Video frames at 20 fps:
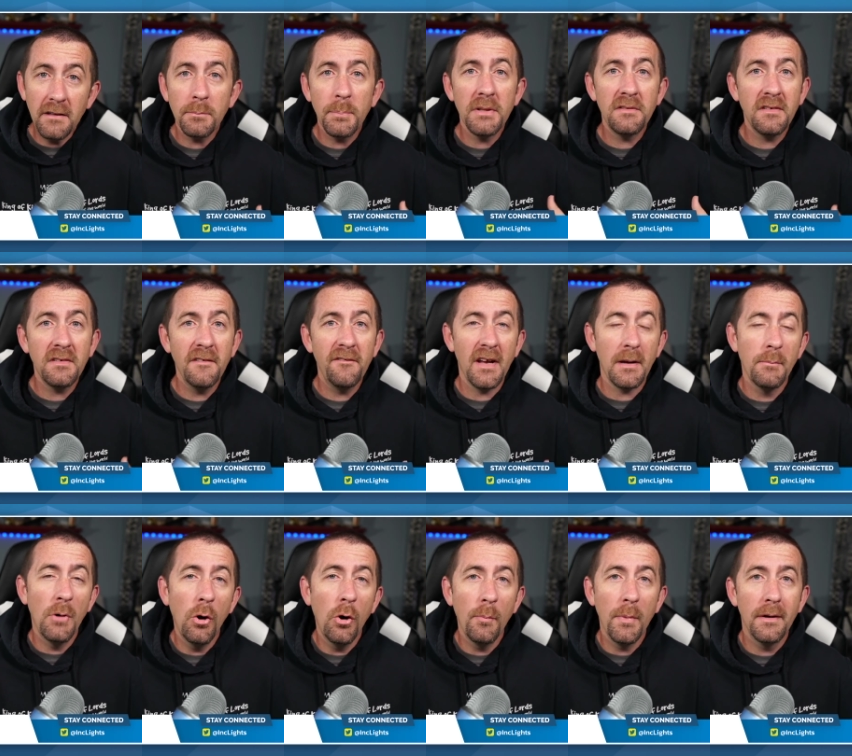specific
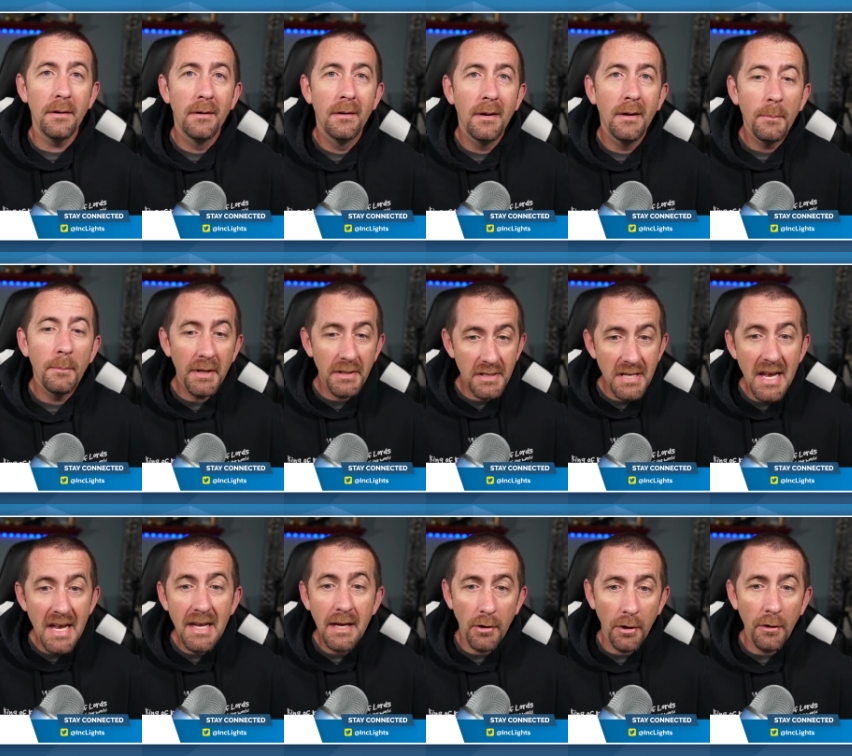moment, but
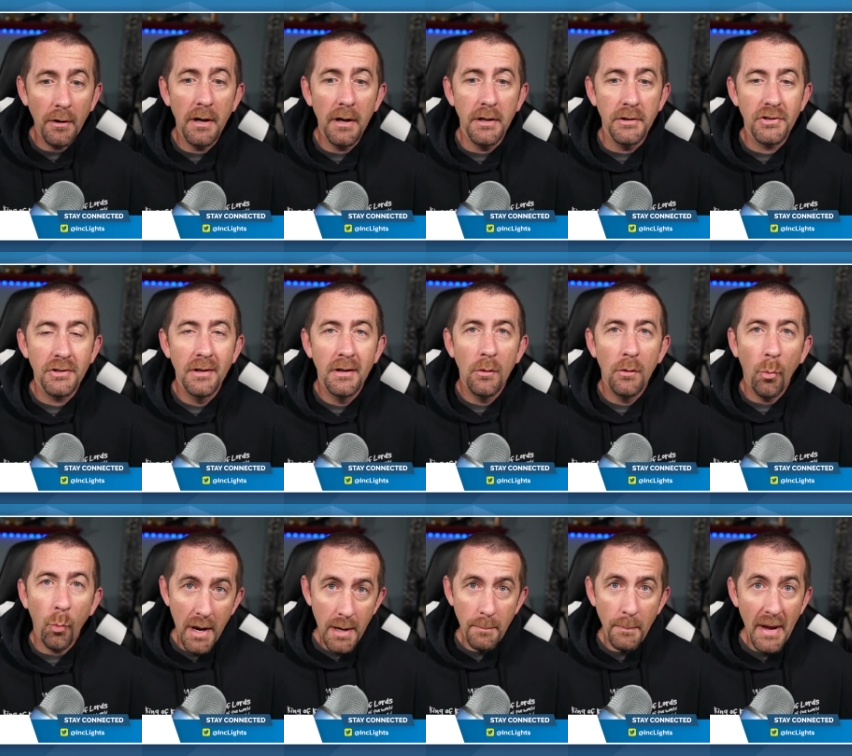take courage,
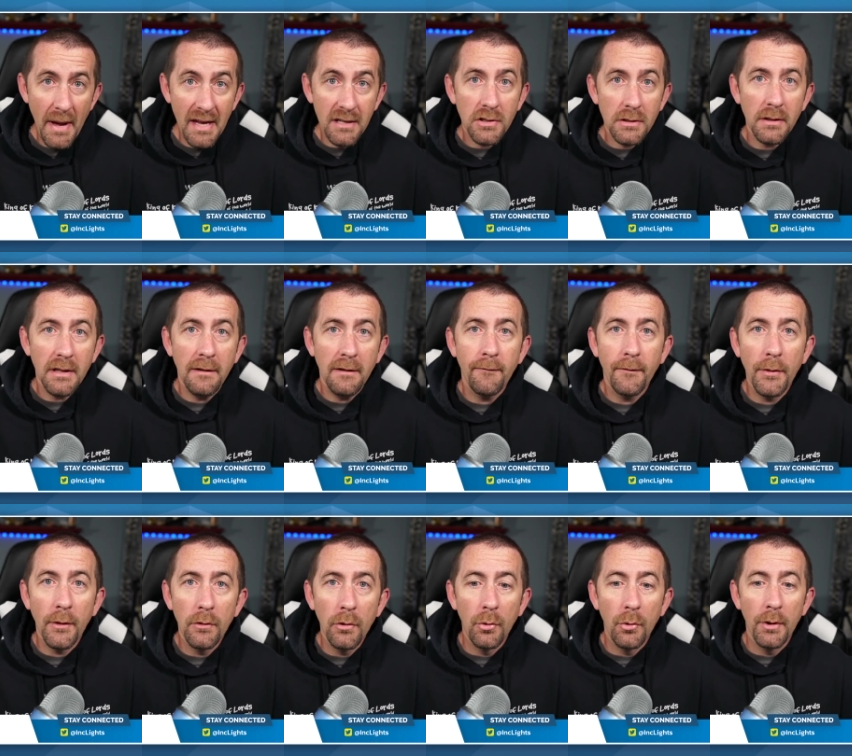wait patiently for
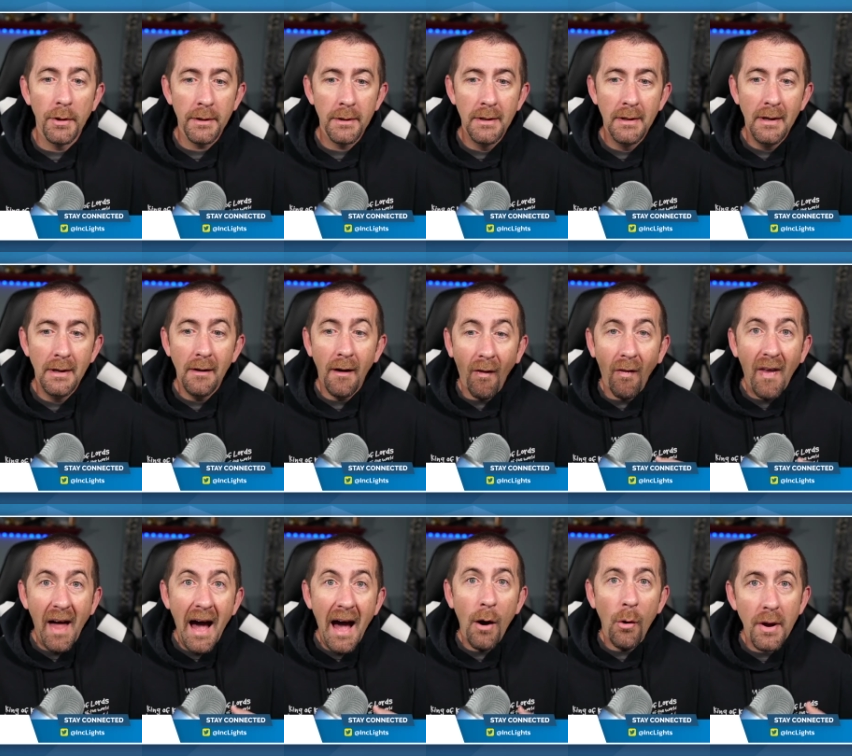the Lord.
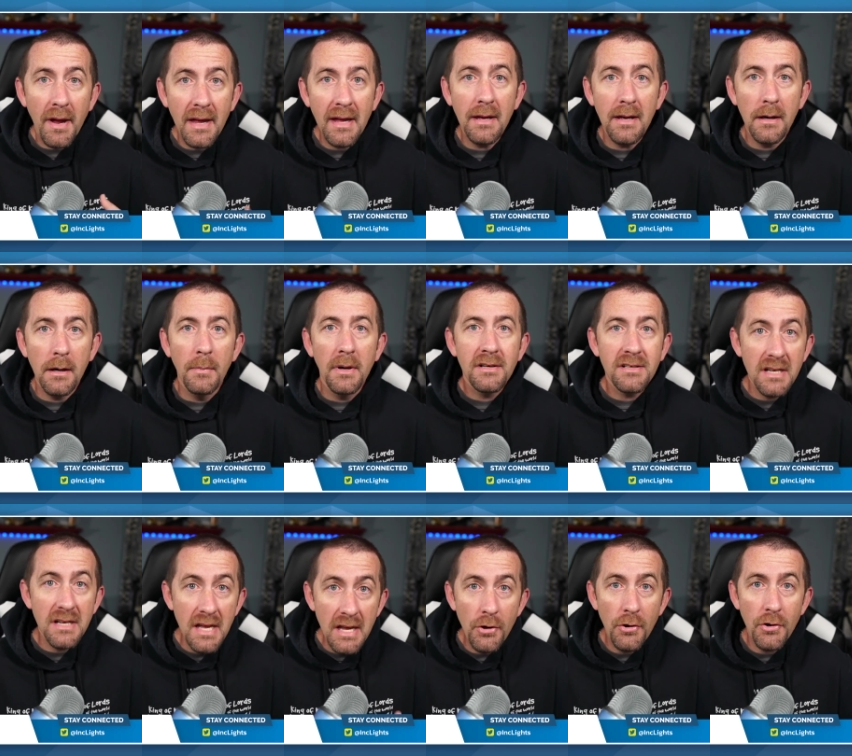Allow him
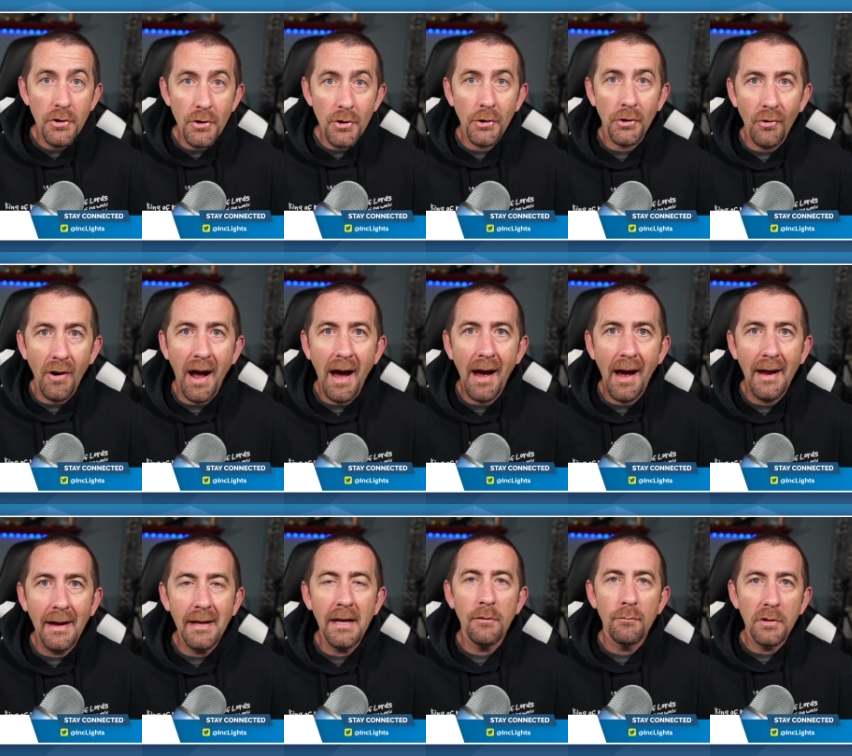to hear your
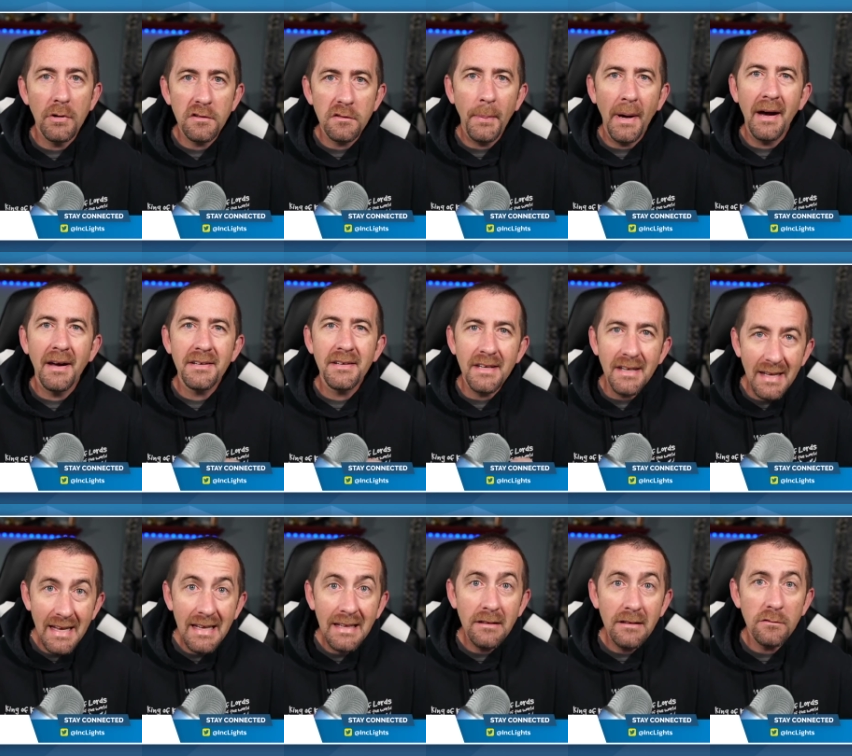cry and respond in
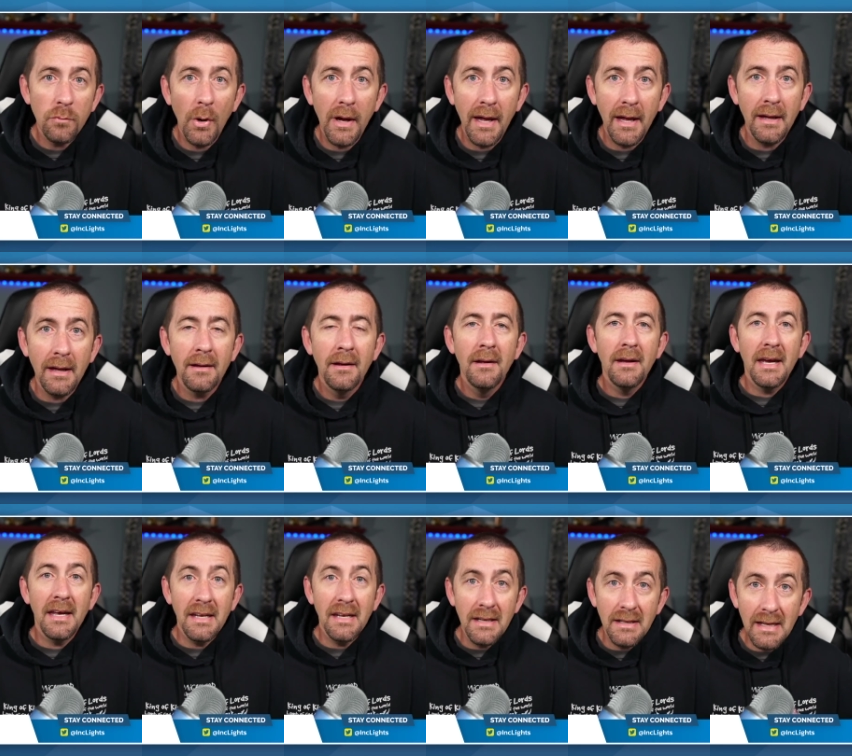his way
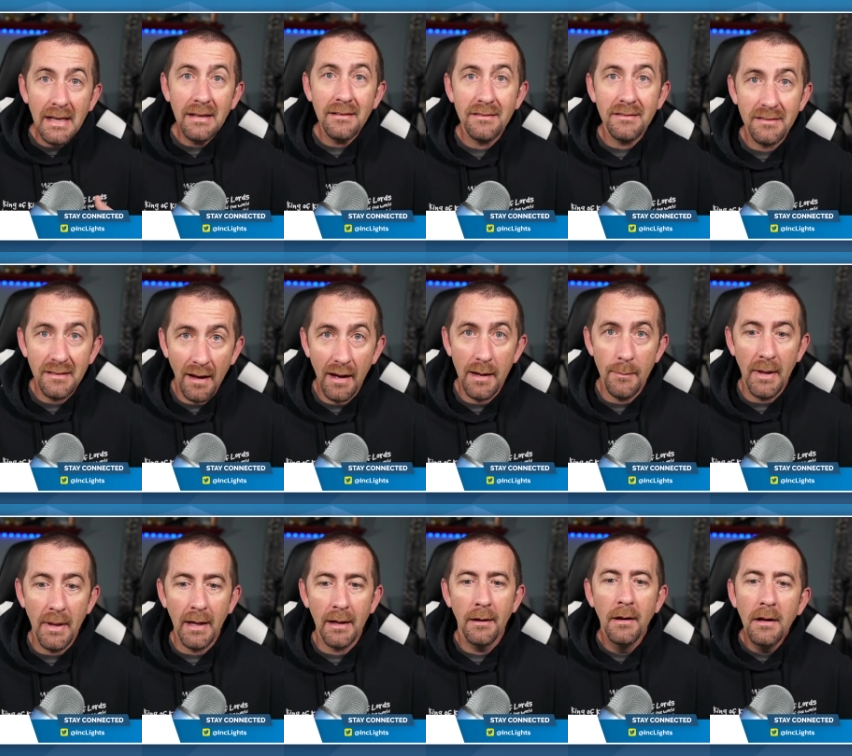and in his
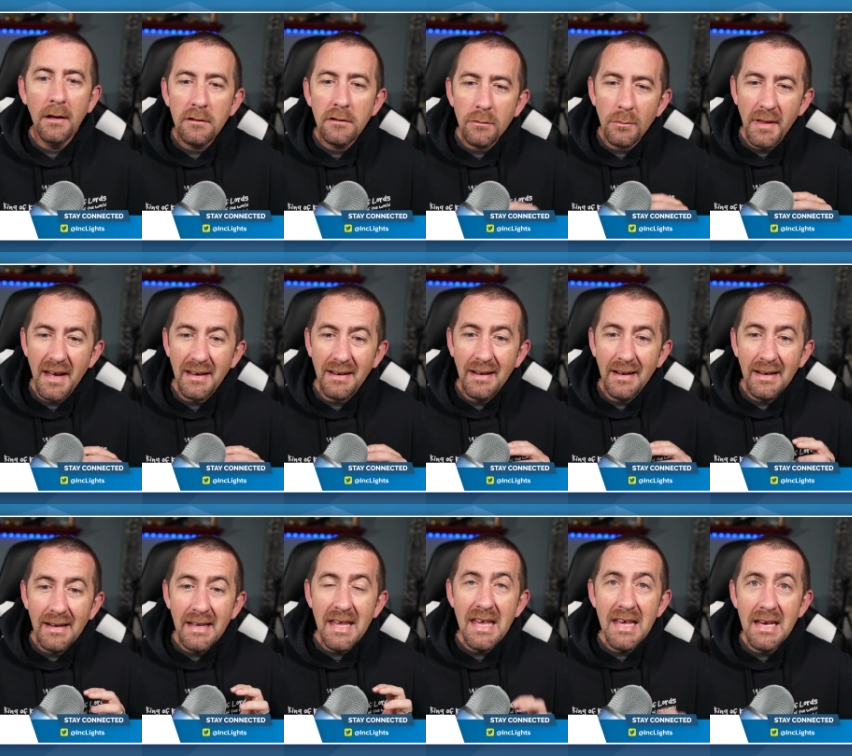timing so that
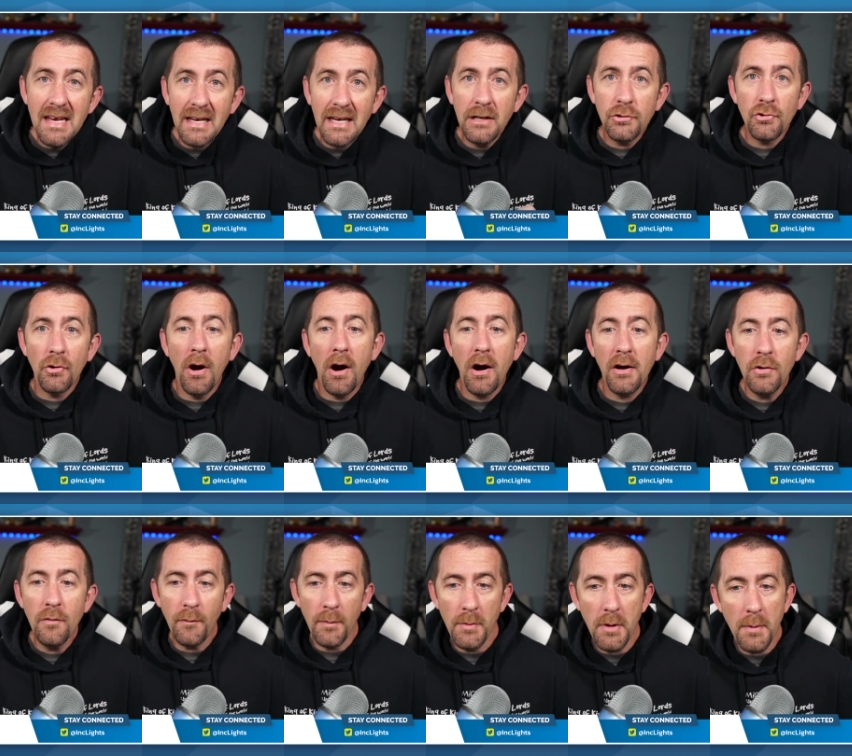he can draw
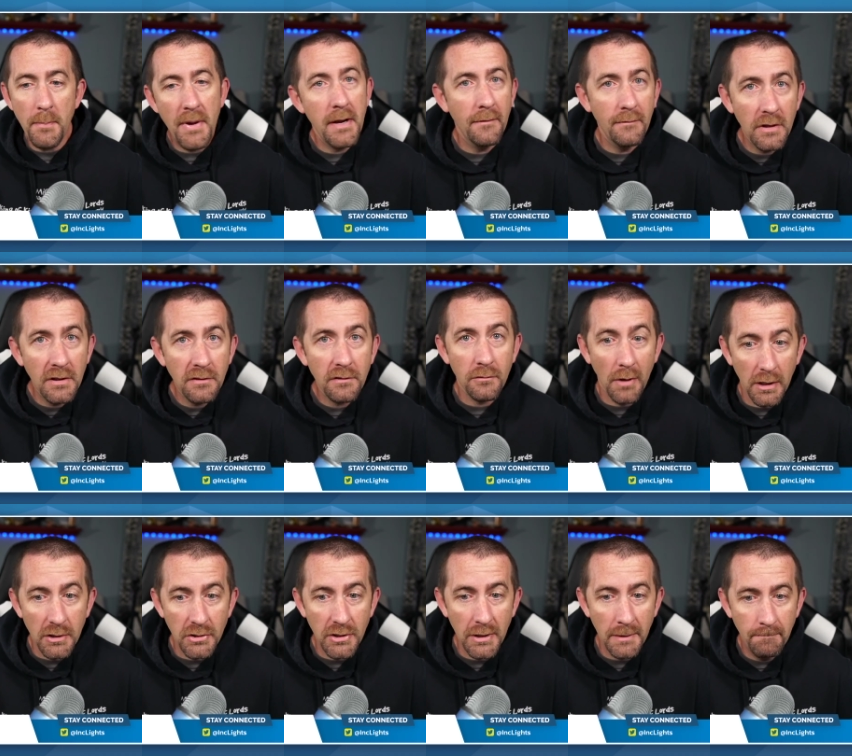you from the pit of
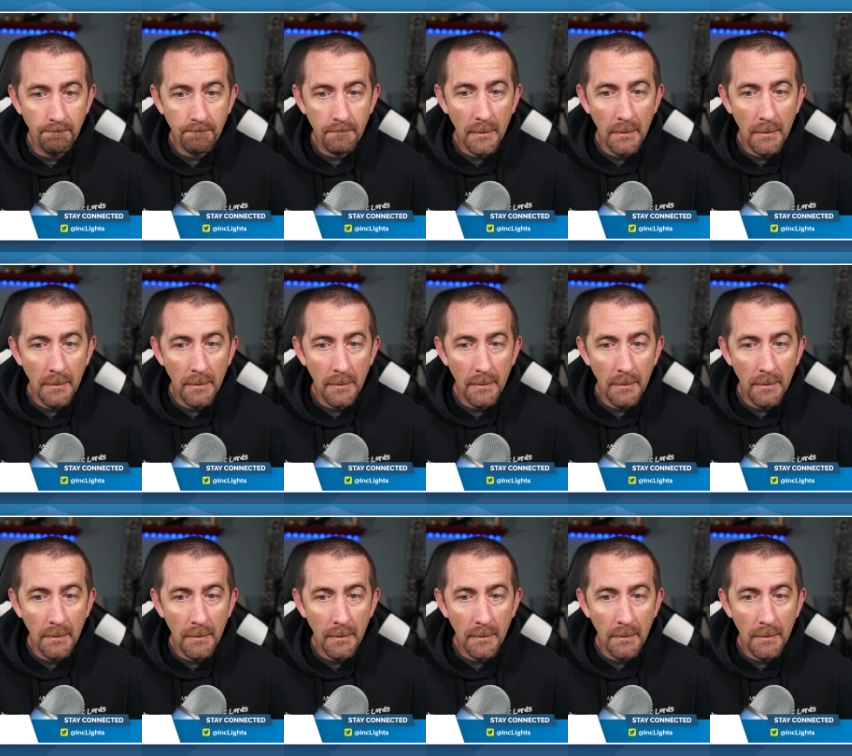destruction,